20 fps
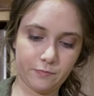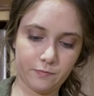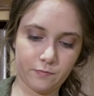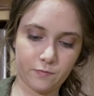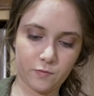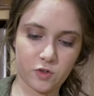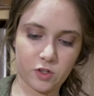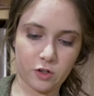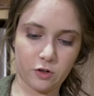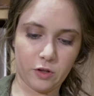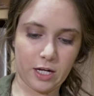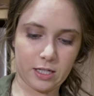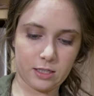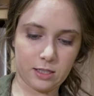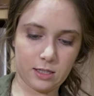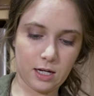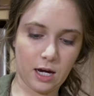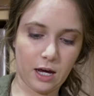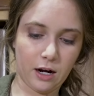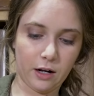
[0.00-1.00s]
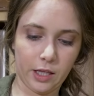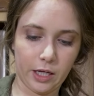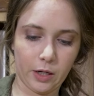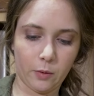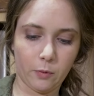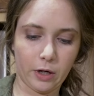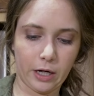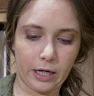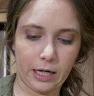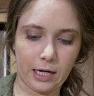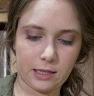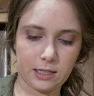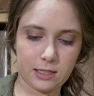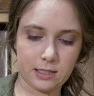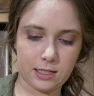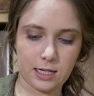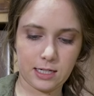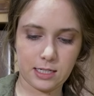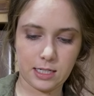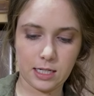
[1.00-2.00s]
so that's kind of like where I got this
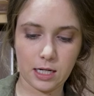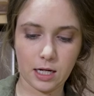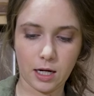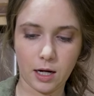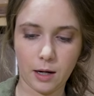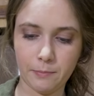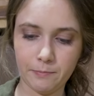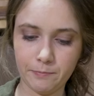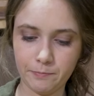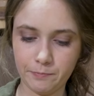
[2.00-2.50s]
idea.